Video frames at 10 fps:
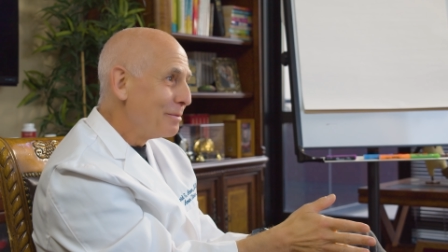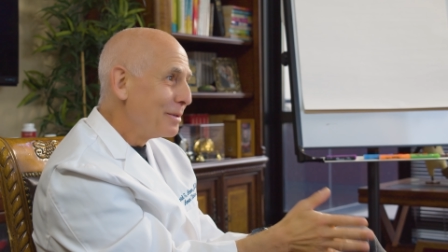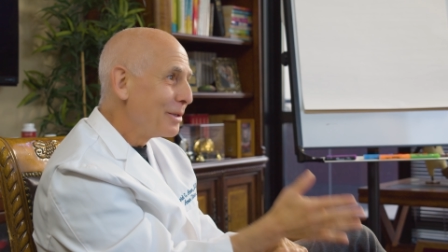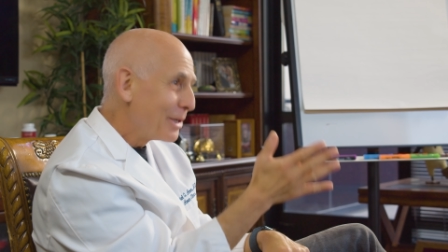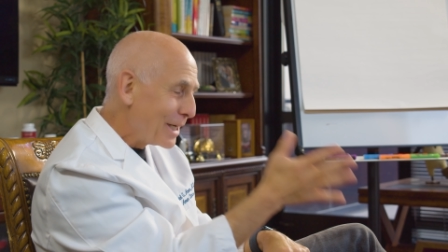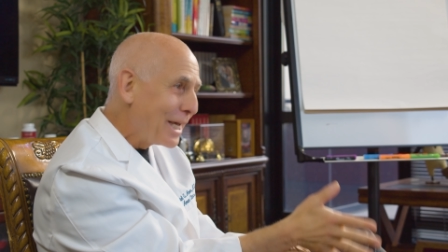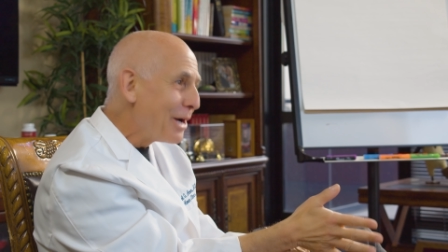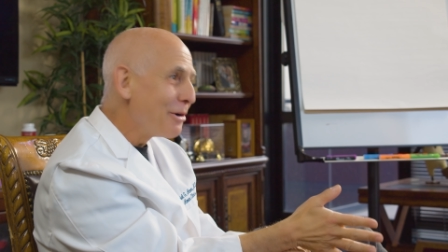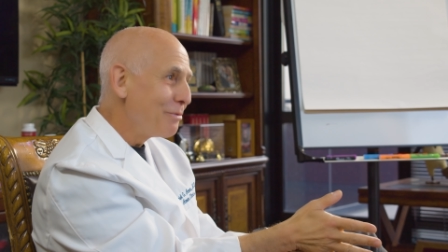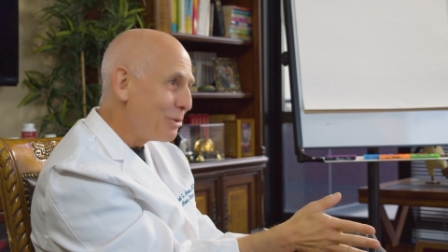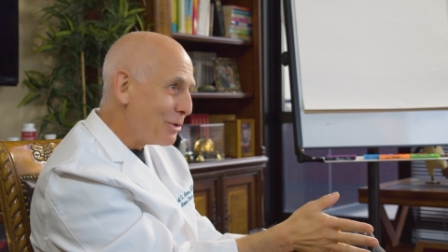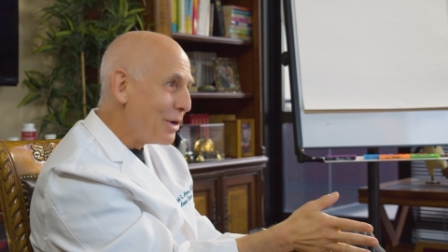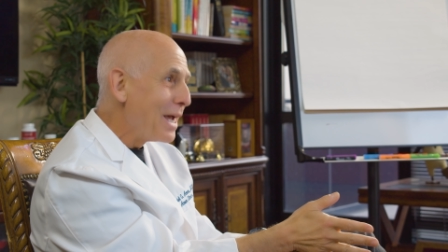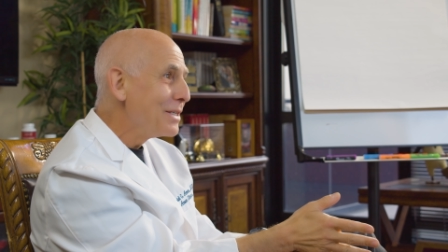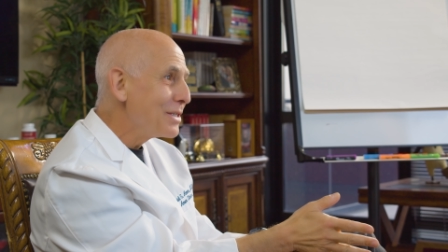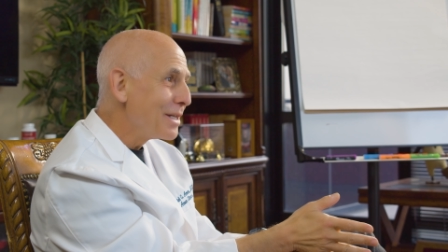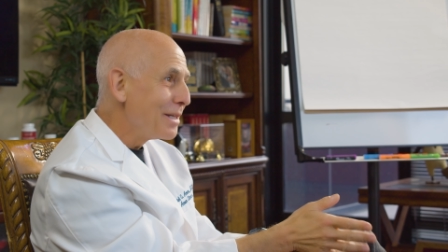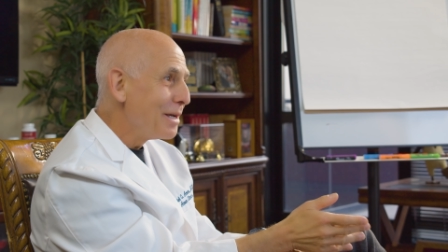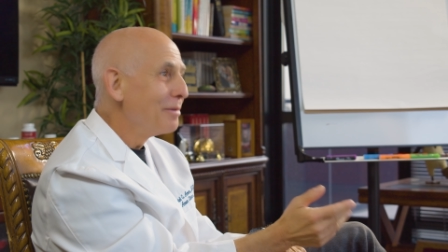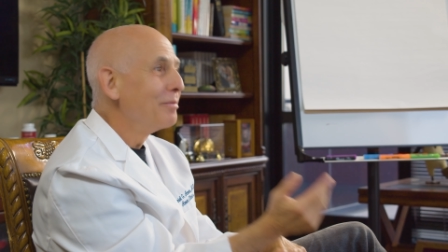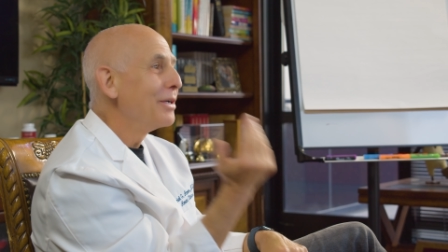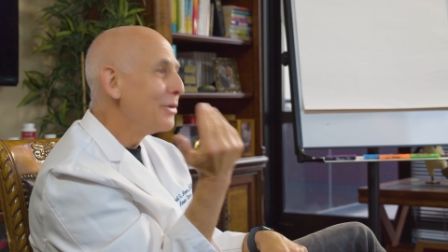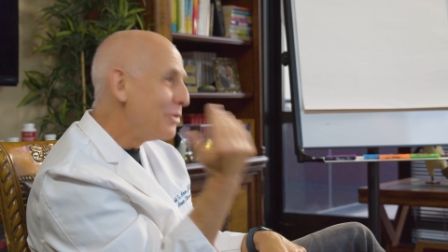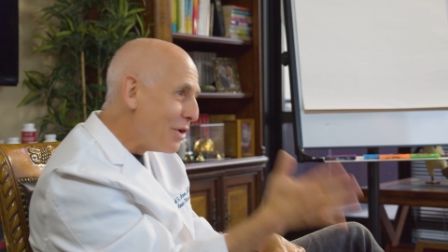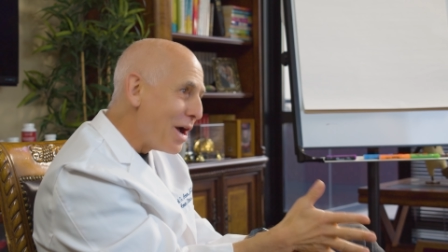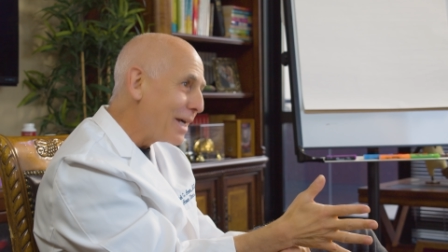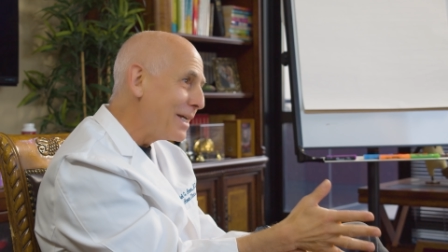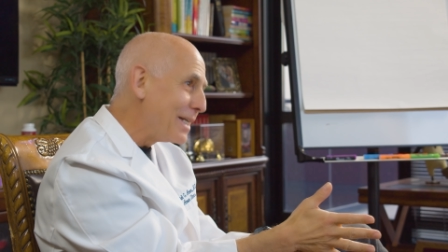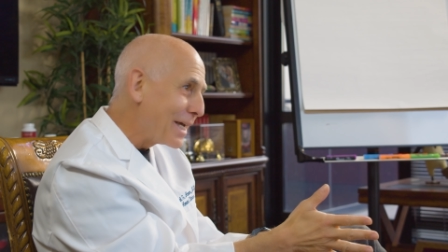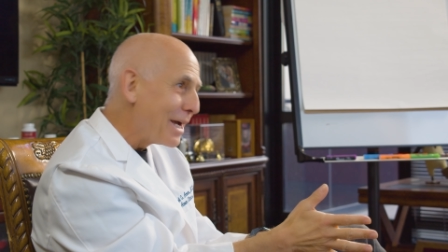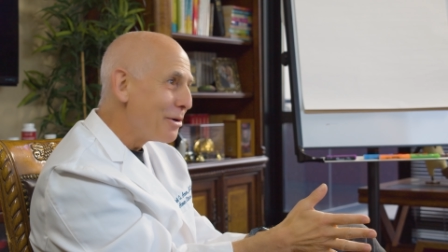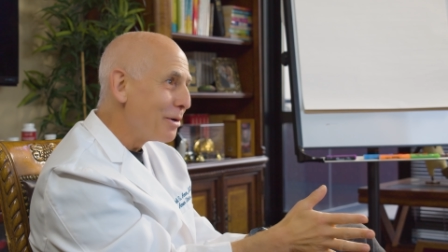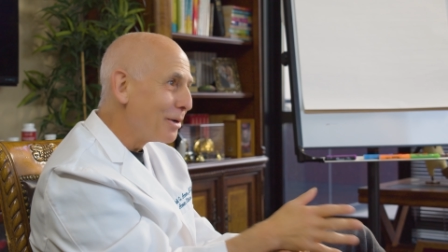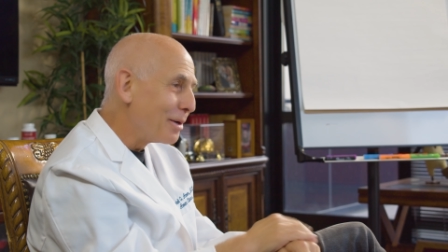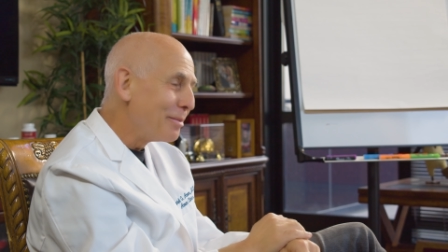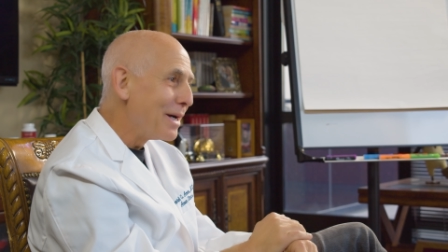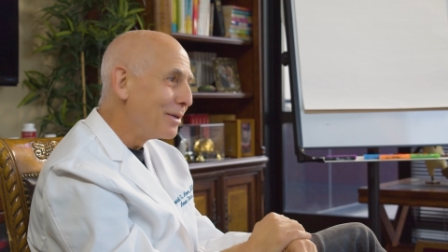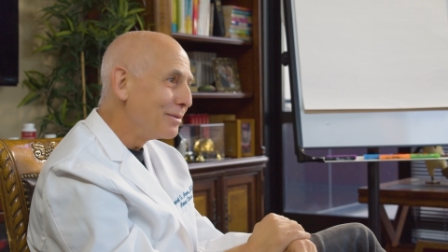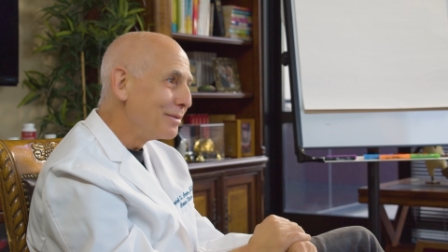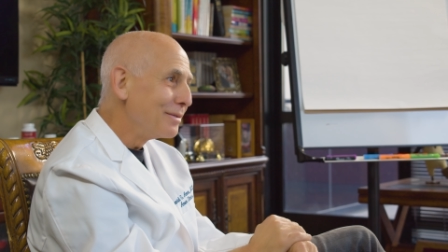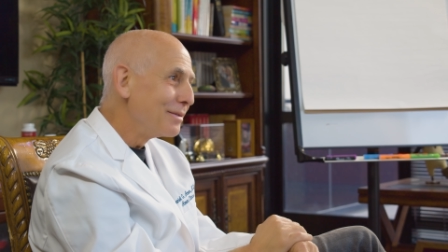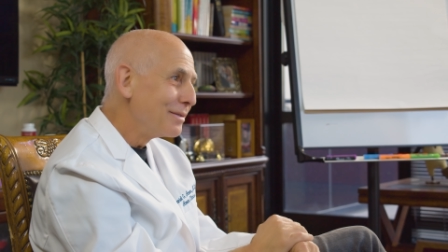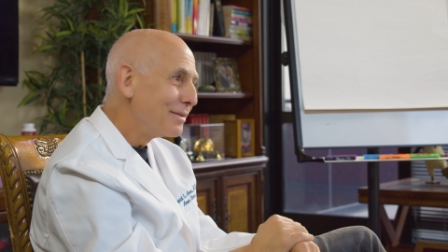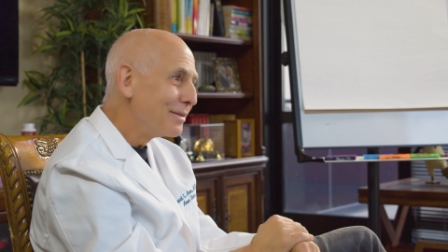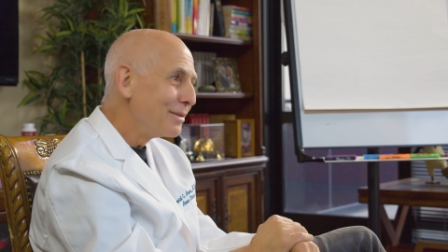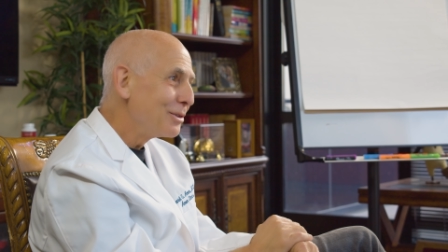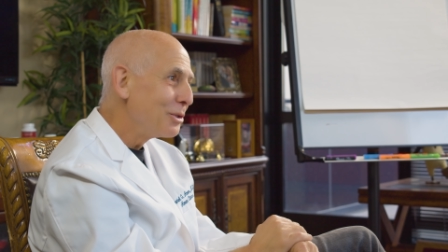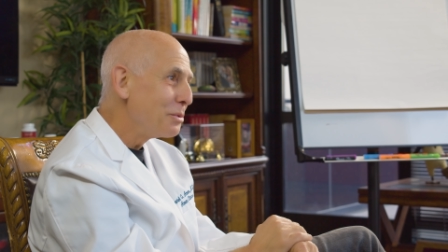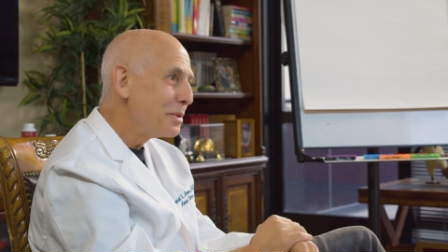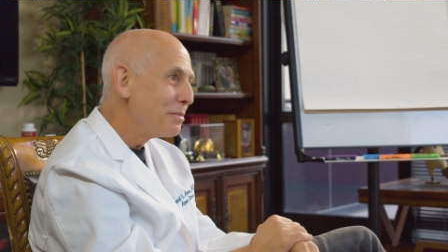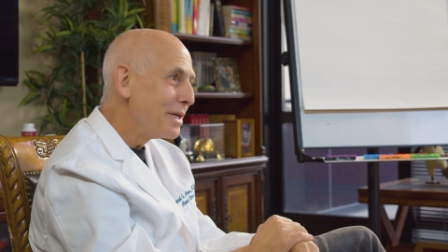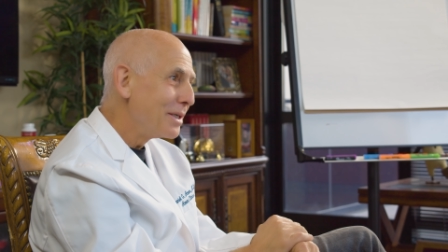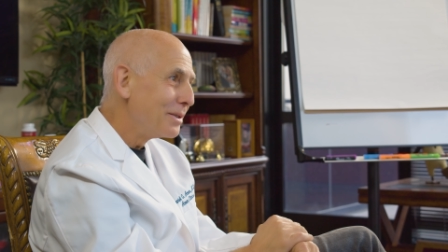Yeah. They're going to care if you're nice to them. They're yeah. not going to care about the stupid medal.